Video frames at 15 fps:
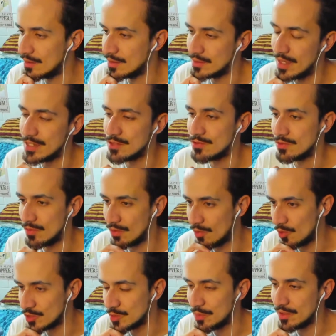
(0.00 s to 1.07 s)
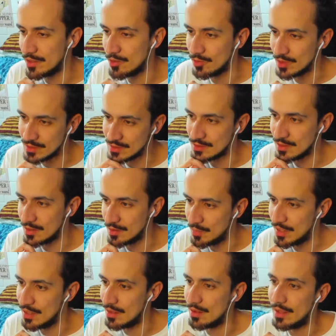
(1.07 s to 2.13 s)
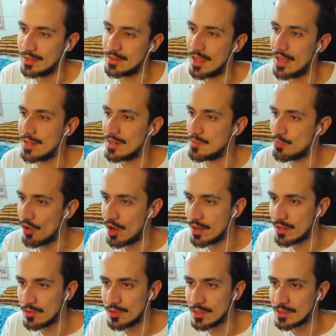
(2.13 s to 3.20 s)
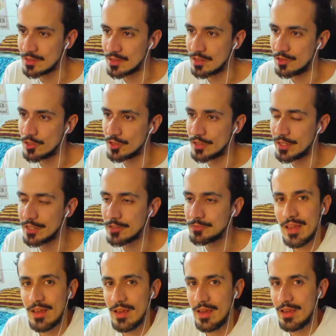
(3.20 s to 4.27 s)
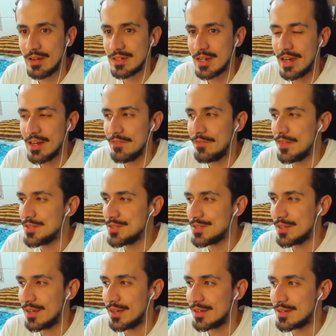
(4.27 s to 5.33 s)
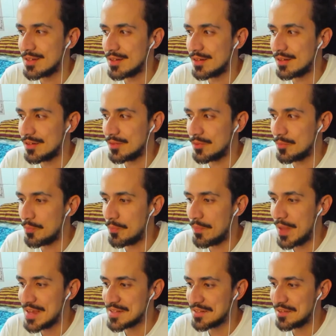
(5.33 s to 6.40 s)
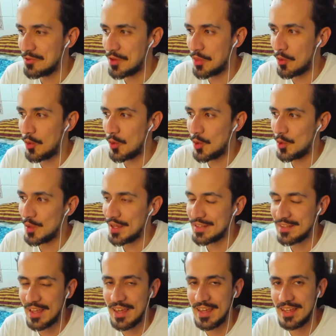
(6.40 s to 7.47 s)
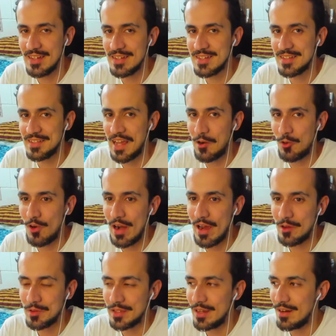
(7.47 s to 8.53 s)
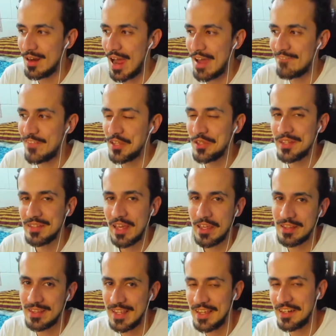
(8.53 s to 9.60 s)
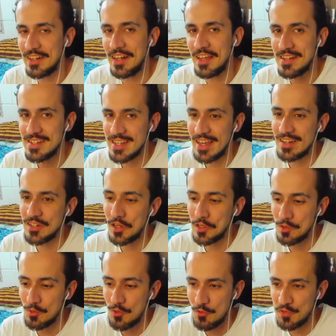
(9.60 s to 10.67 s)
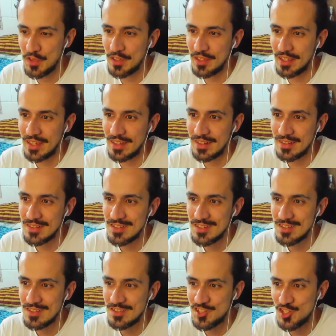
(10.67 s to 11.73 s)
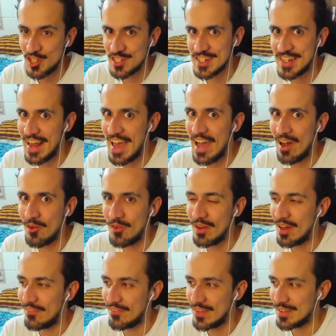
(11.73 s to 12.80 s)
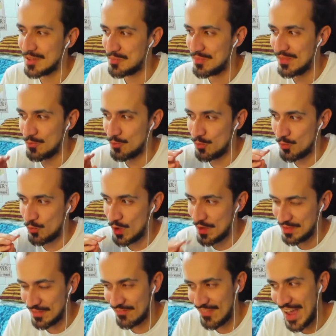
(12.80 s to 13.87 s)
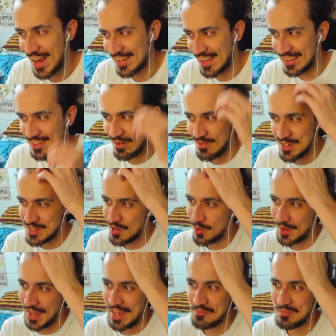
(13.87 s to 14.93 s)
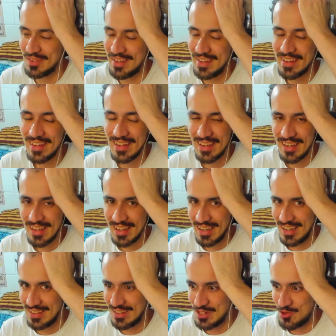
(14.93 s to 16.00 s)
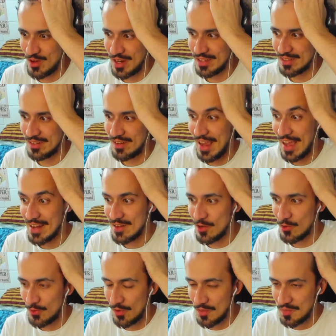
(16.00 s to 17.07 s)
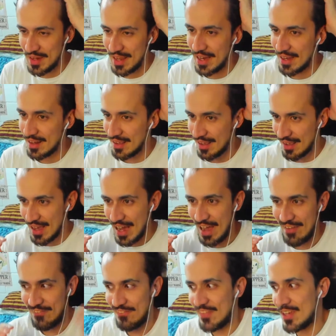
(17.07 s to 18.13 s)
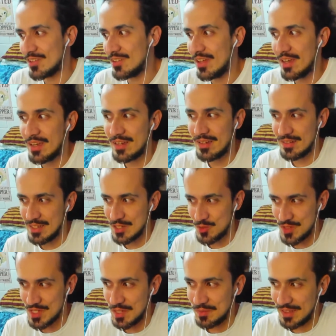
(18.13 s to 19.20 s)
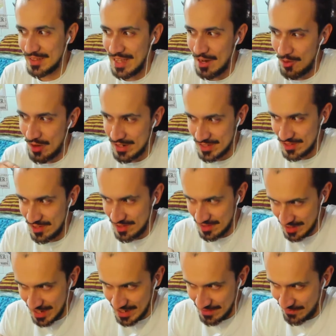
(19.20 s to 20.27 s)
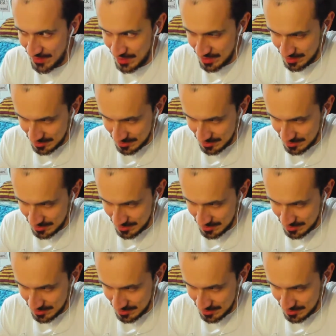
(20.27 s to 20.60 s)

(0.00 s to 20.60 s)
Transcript: that's ultimately what's gonna be like the end product, what it's gonna look like. It kind of feels like, basically with all like the hints that were out there, I feel like they didn't intend on revealing it just now. I feel like with the fact that there is no gameplay in the trailer and no firm date, I feel like this was something that Rockstar kind of felt